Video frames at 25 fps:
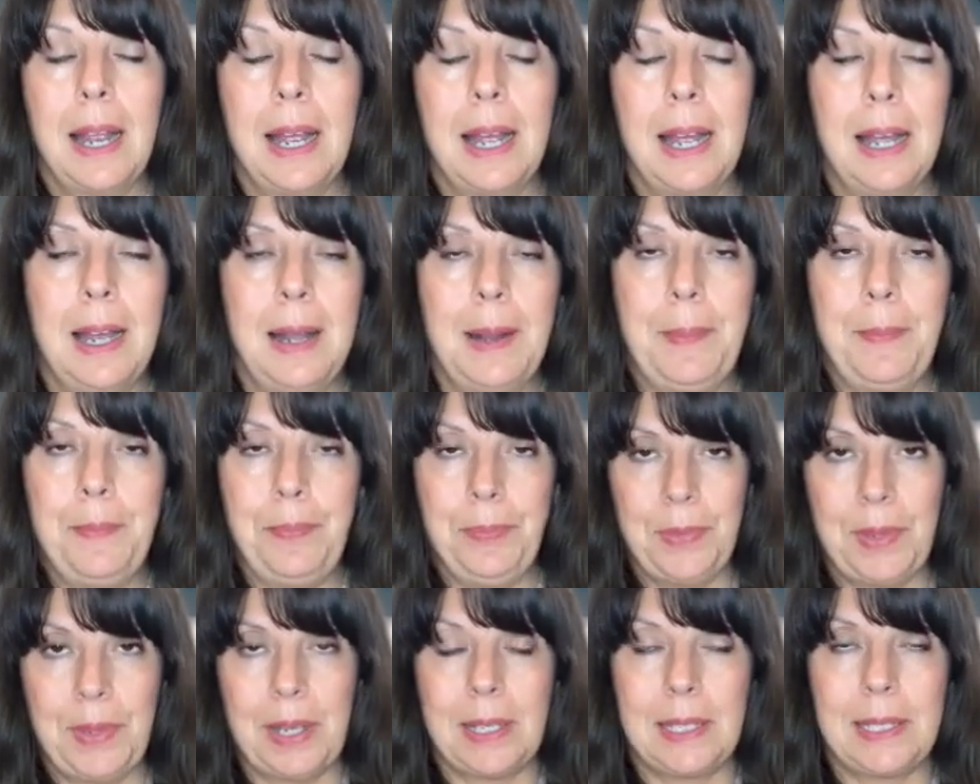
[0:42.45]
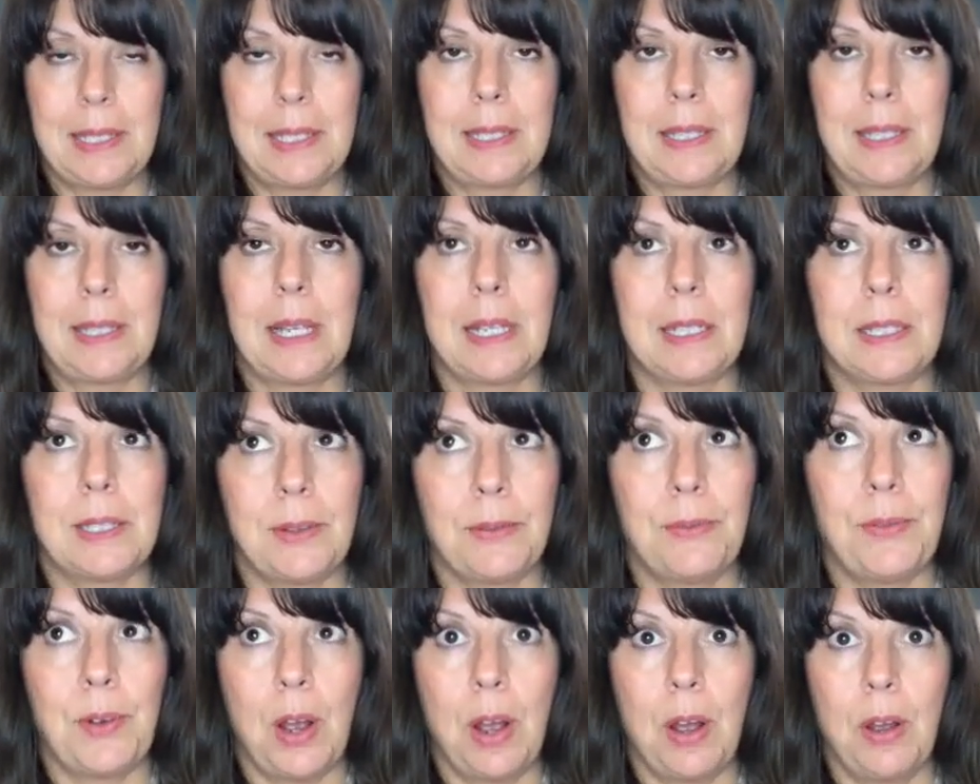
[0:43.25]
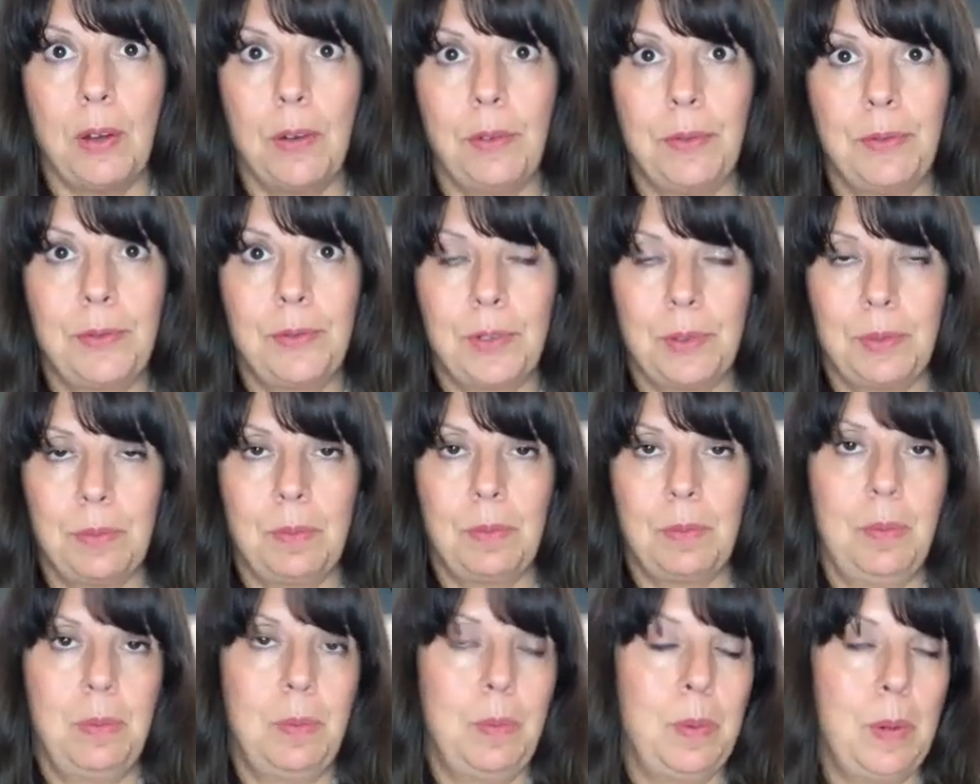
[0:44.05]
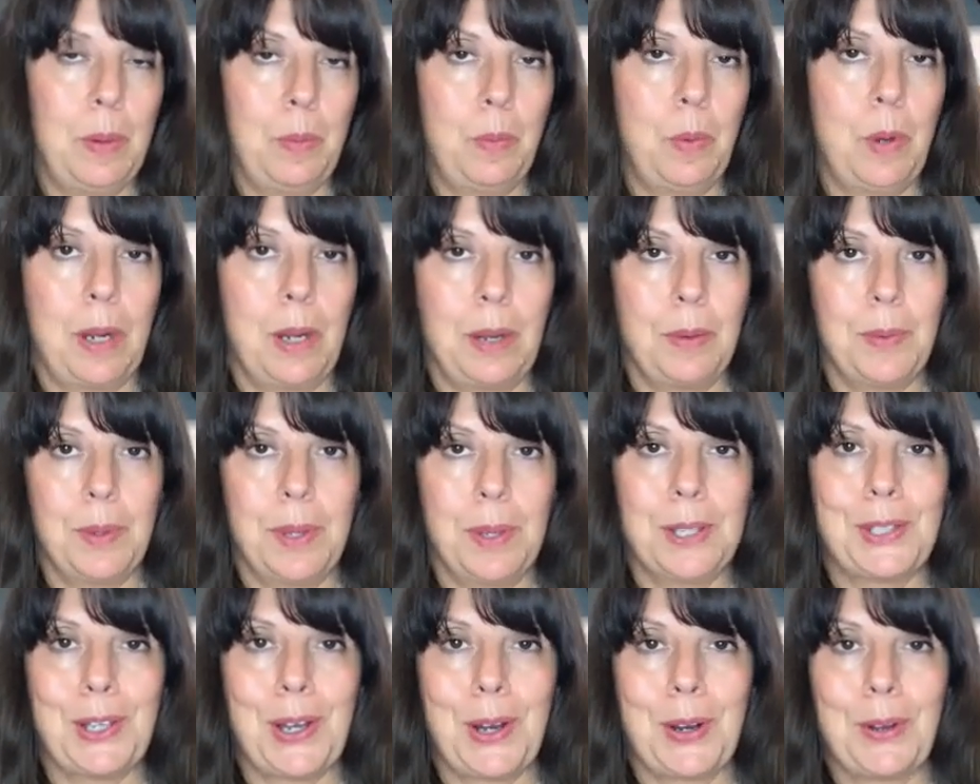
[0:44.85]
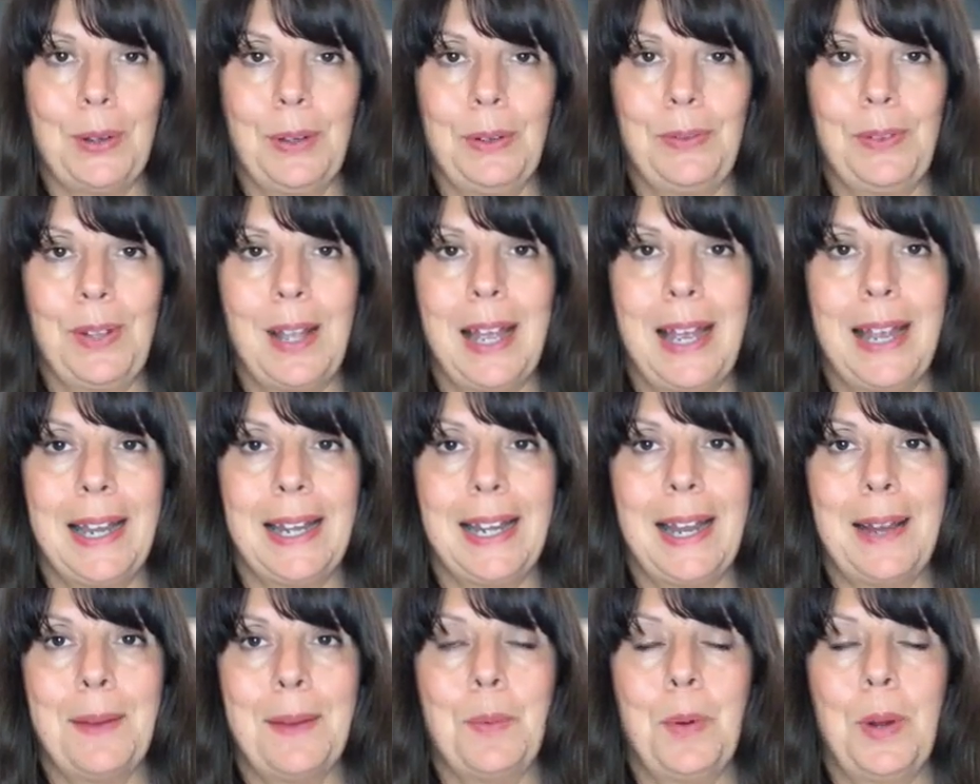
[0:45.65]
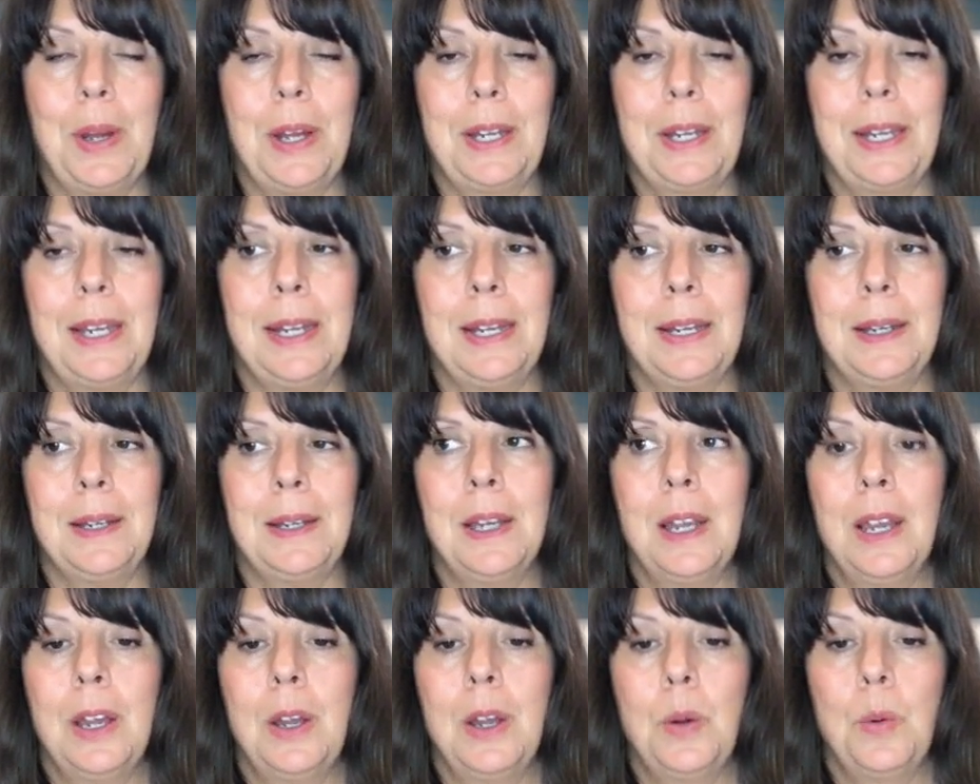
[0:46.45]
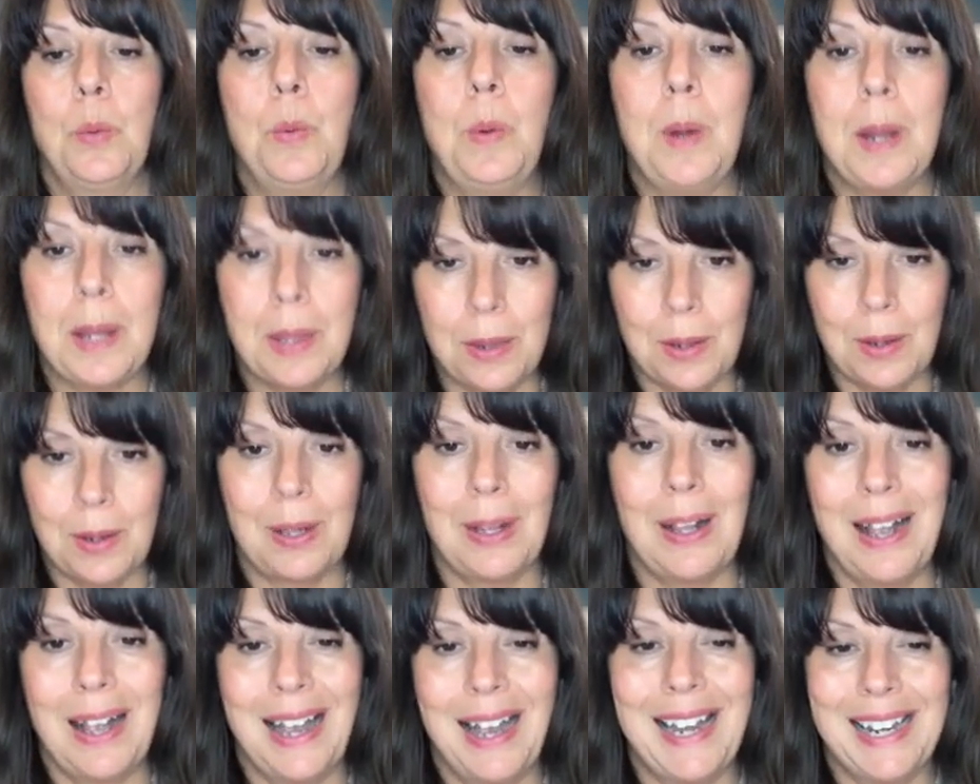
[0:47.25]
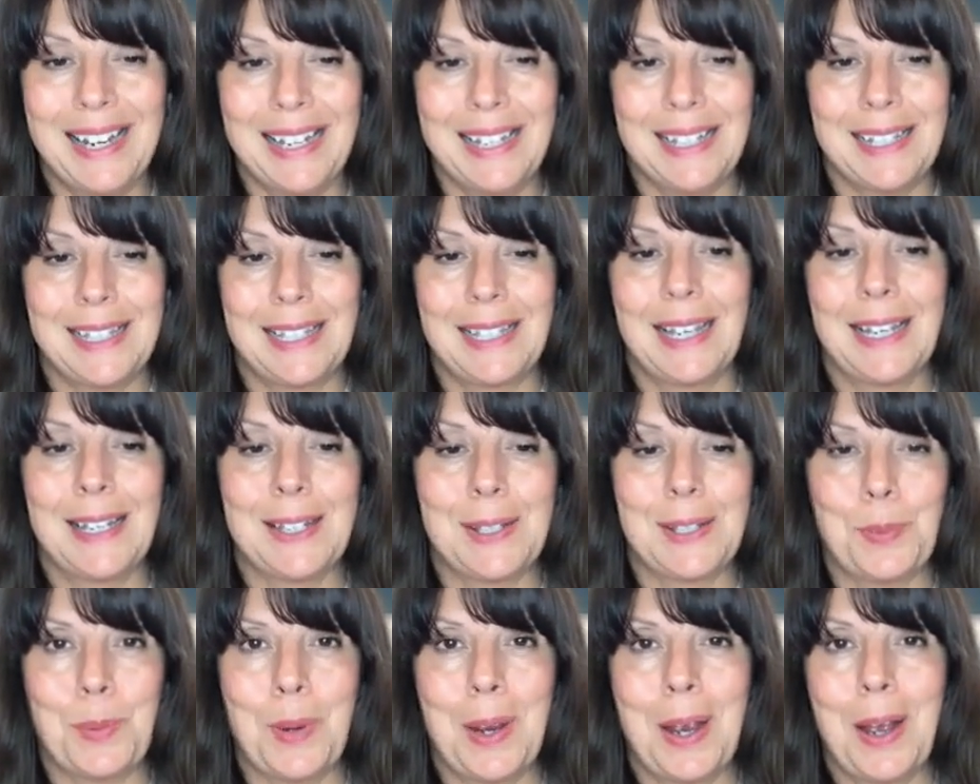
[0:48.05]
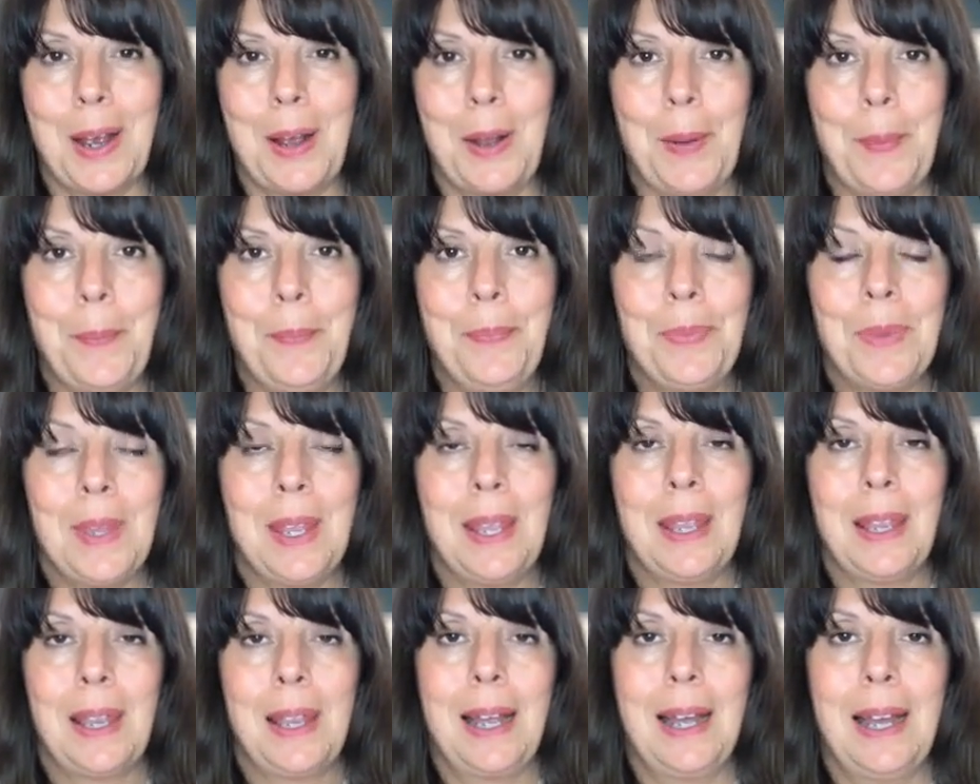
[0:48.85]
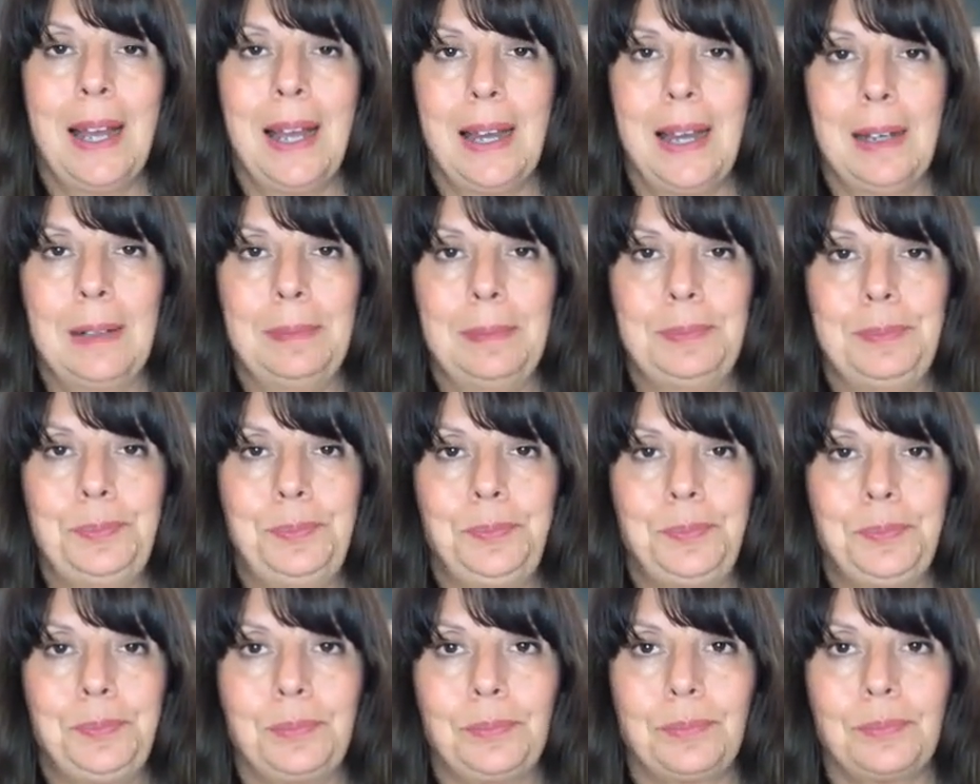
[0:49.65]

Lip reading: that's evolved working with the Circle of Light and working with the clients as well. Um,